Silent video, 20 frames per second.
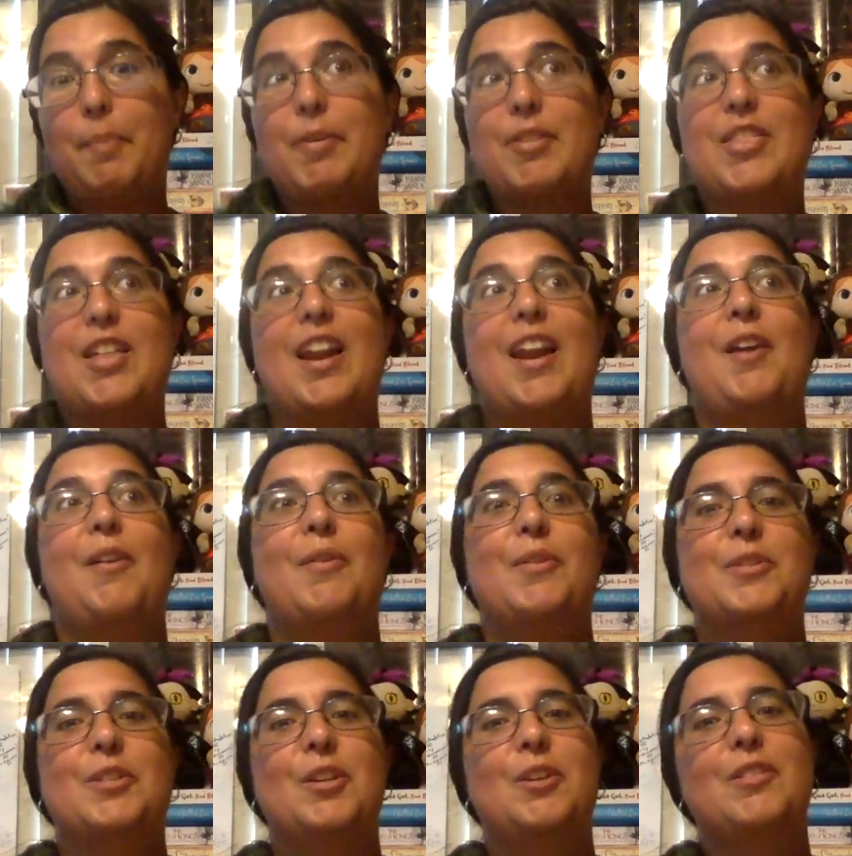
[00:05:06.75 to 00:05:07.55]
but then I
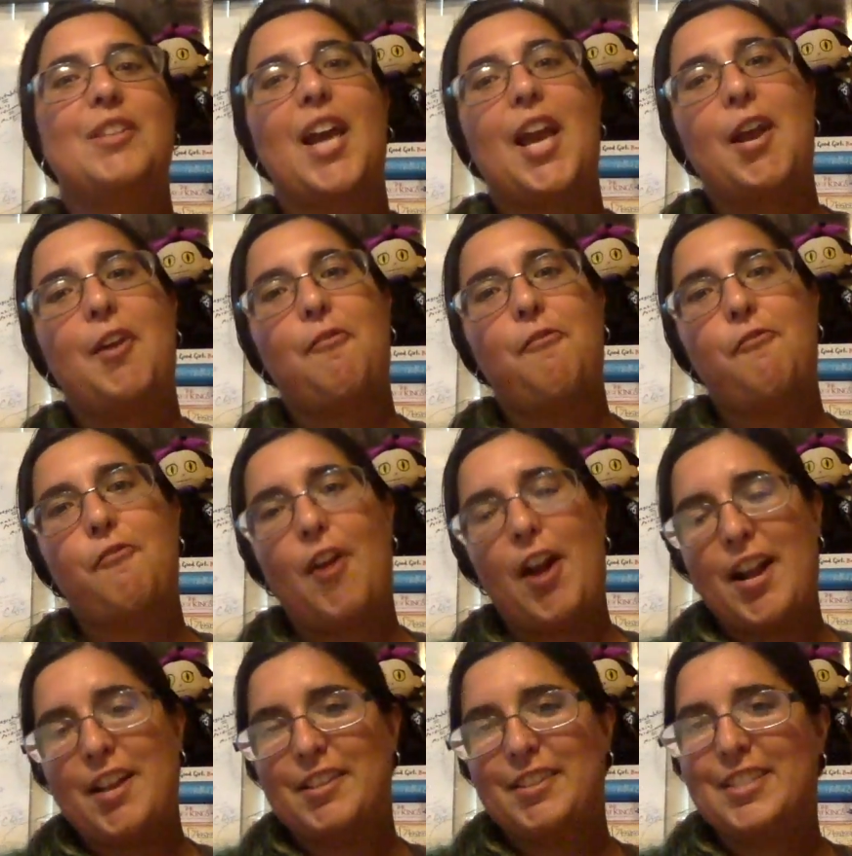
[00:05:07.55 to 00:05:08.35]
also like
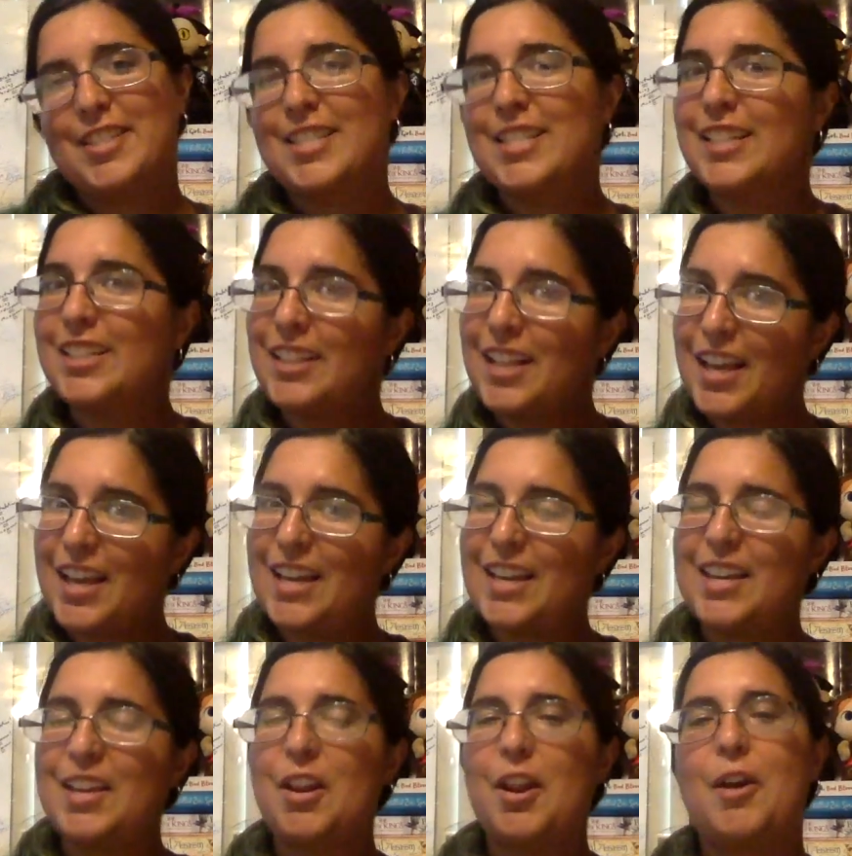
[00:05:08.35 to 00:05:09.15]
Friends to
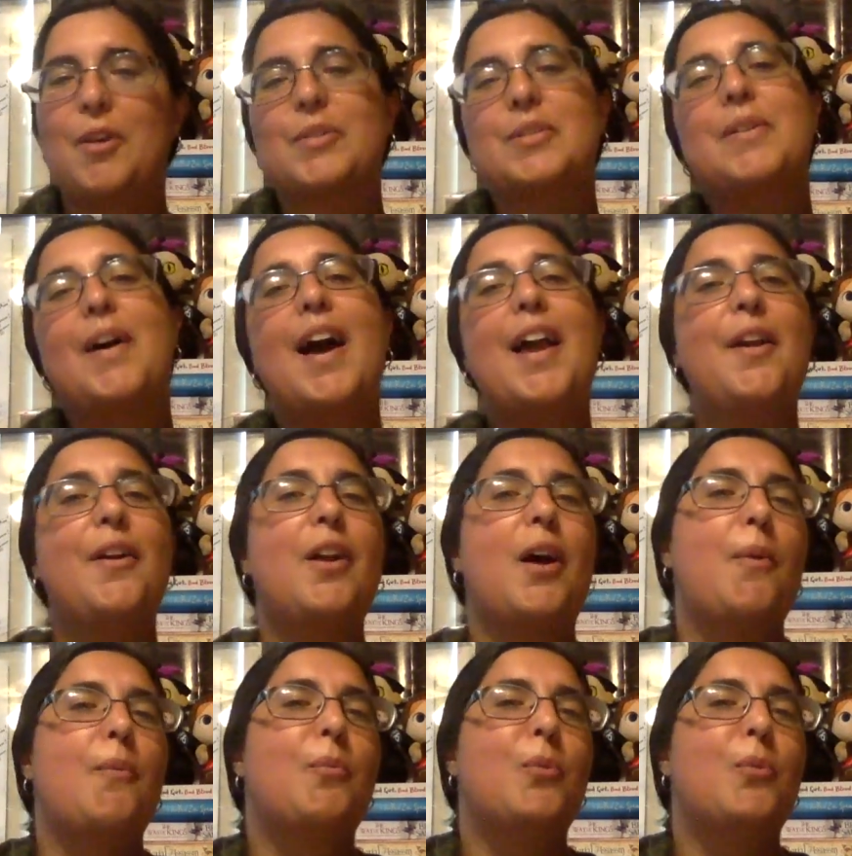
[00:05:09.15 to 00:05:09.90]
like, you know. So I don't know.